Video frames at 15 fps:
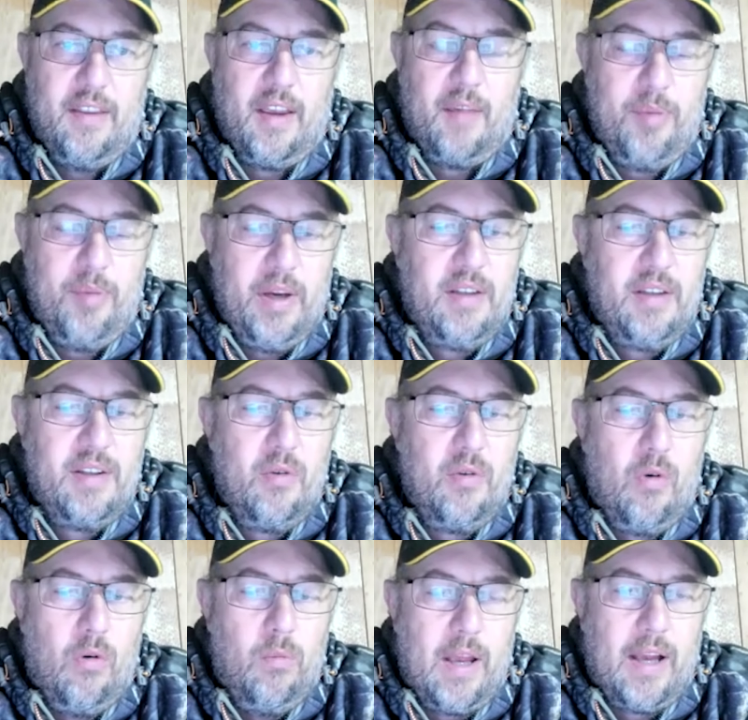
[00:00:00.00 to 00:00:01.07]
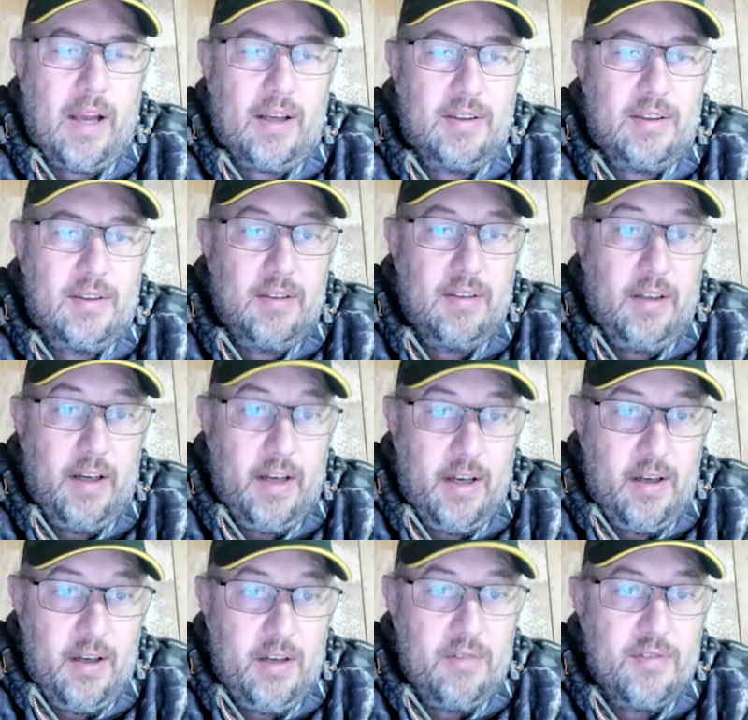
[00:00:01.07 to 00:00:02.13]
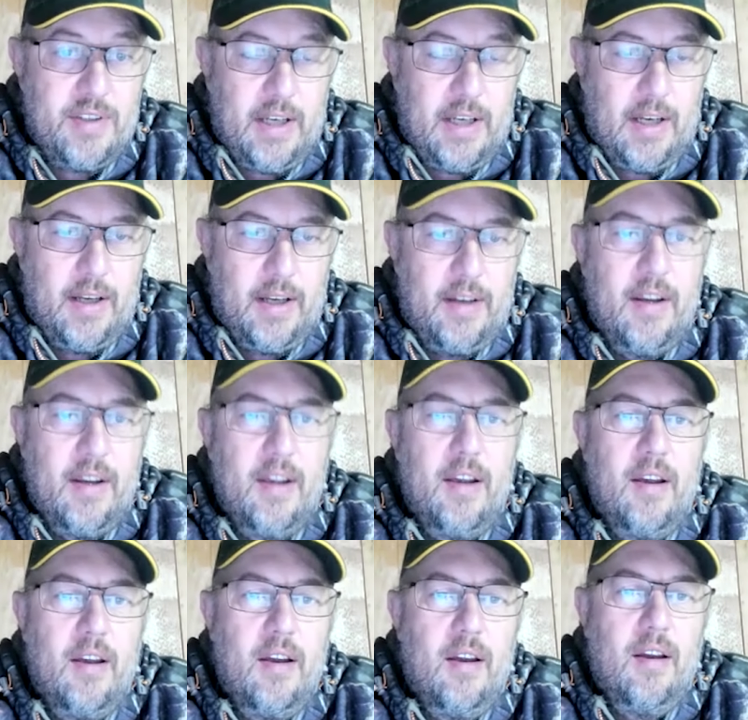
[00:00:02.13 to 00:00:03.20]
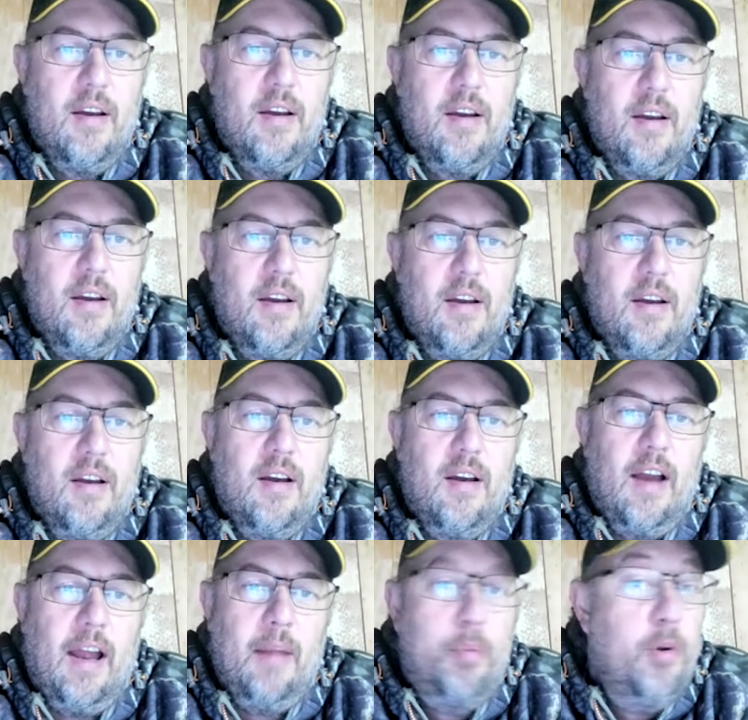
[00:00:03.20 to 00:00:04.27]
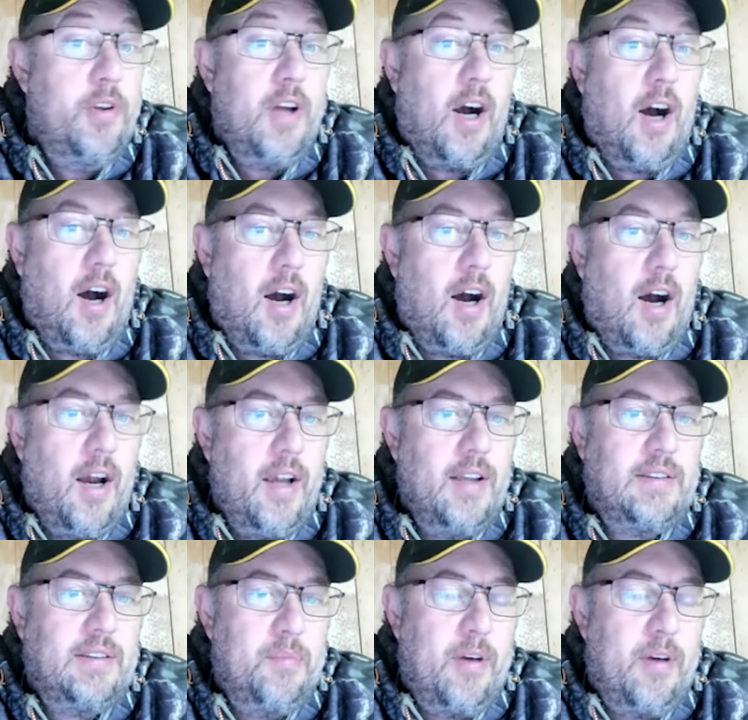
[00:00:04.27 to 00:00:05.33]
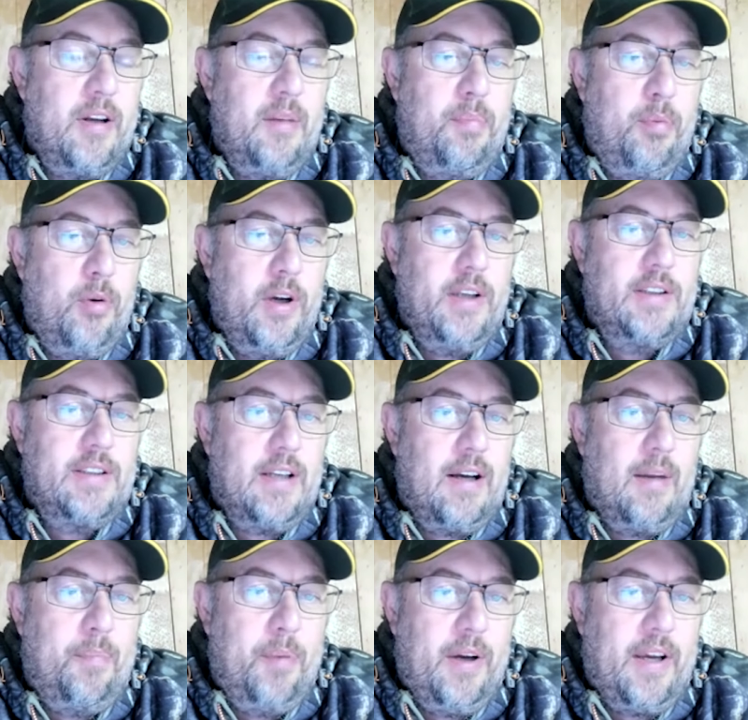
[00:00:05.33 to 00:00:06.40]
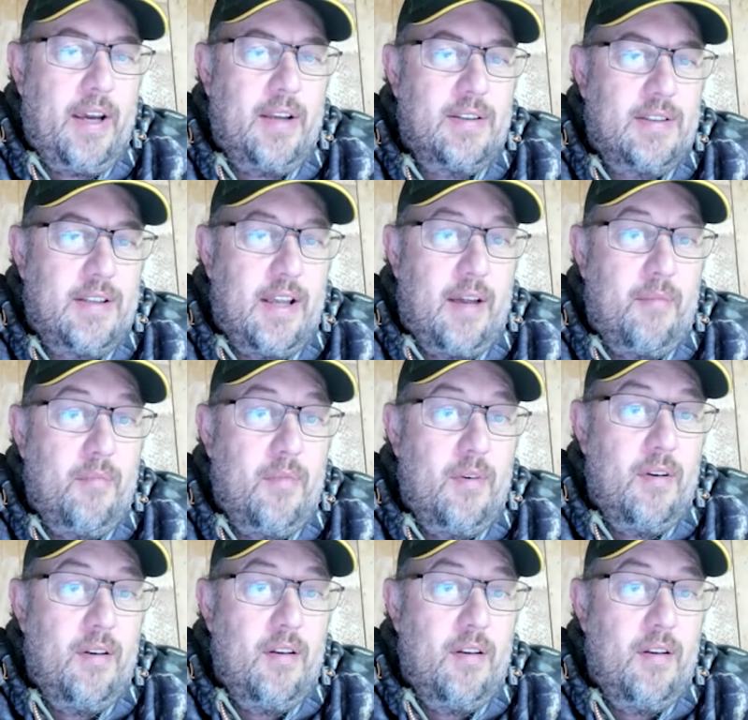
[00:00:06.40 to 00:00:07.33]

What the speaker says: They beat the All Blacks in New Zealand and put the highest amount of points up against them